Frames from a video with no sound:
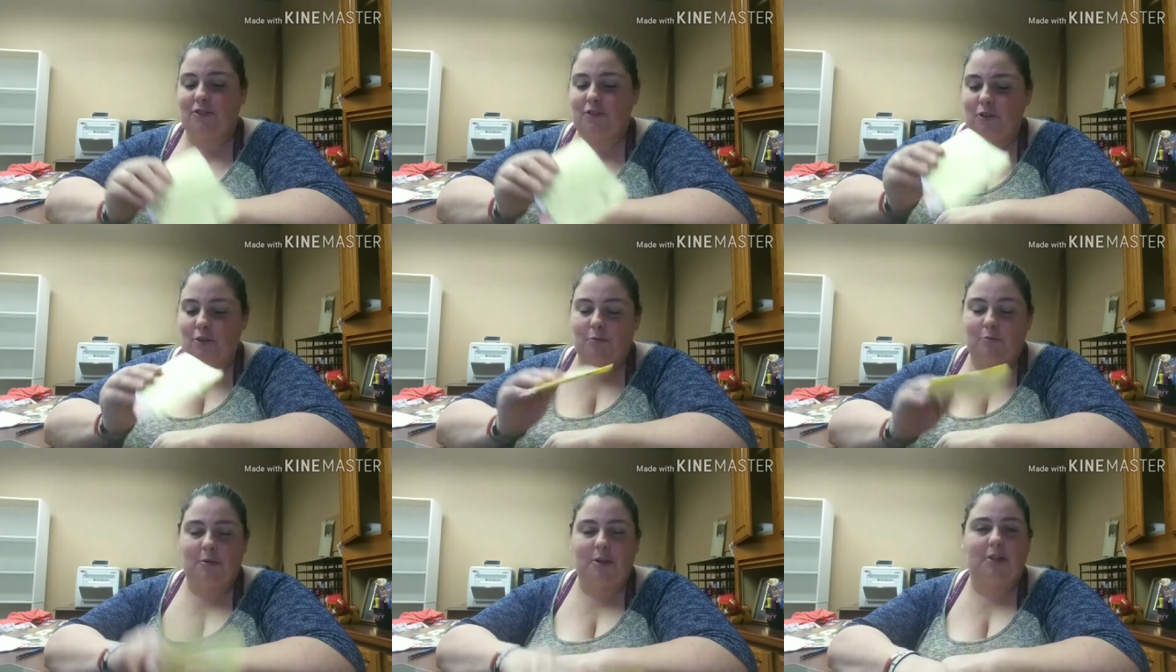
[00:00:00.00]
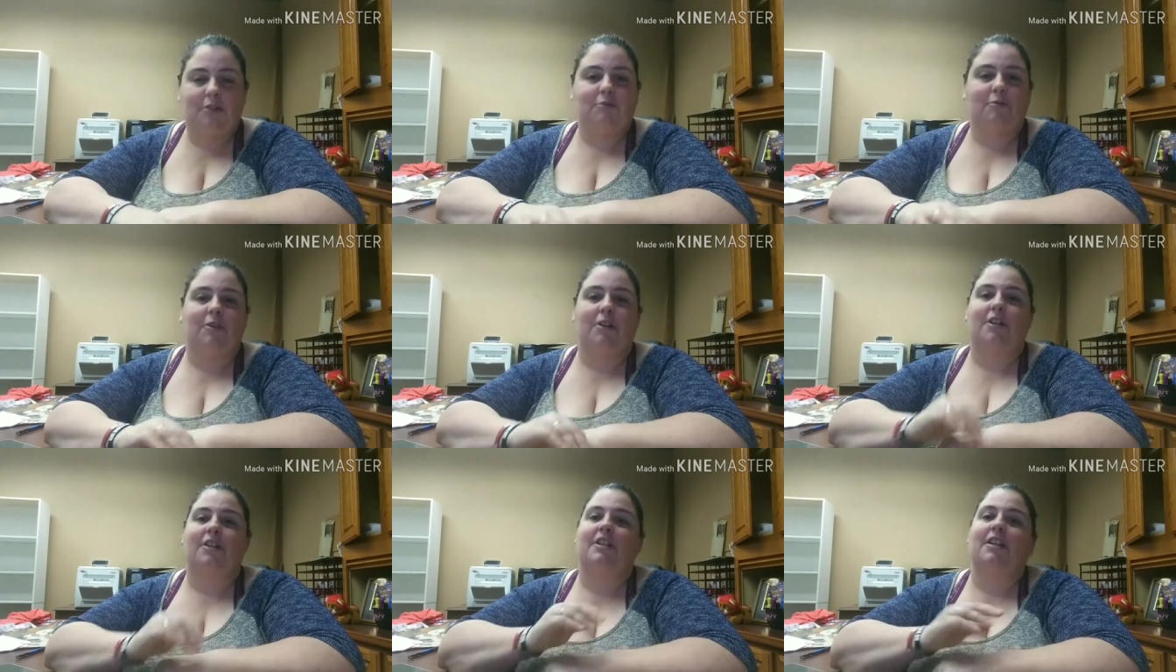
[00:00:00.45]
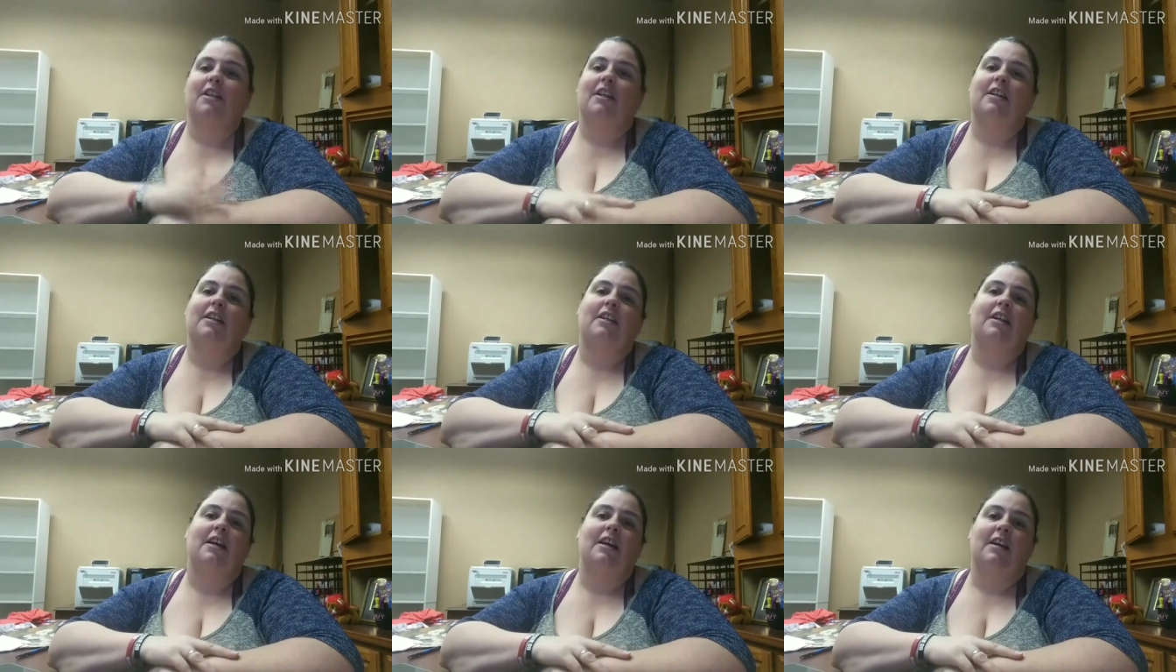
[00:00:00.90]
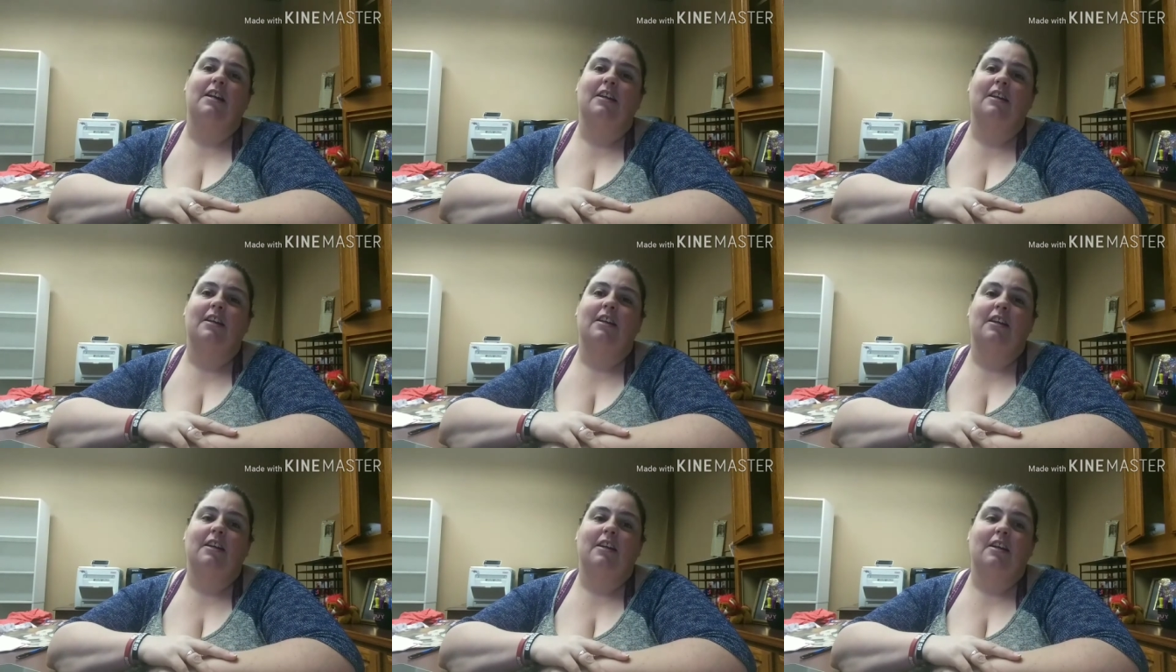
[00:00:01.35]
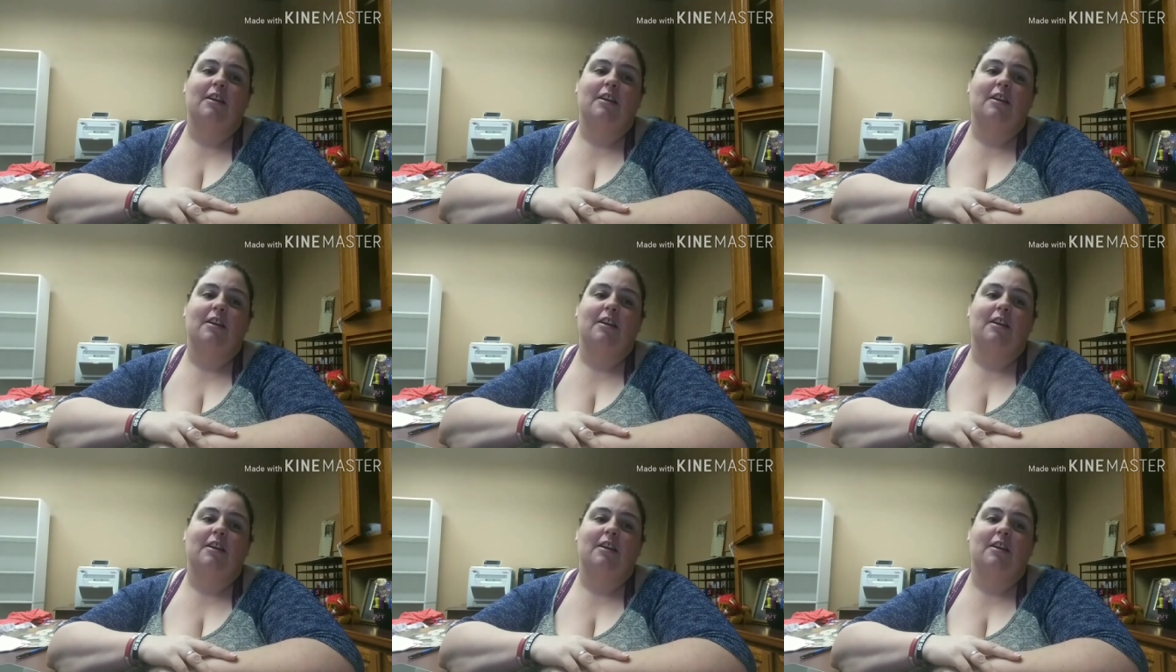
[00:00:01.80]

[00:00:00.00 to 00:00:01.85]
so much work to get done.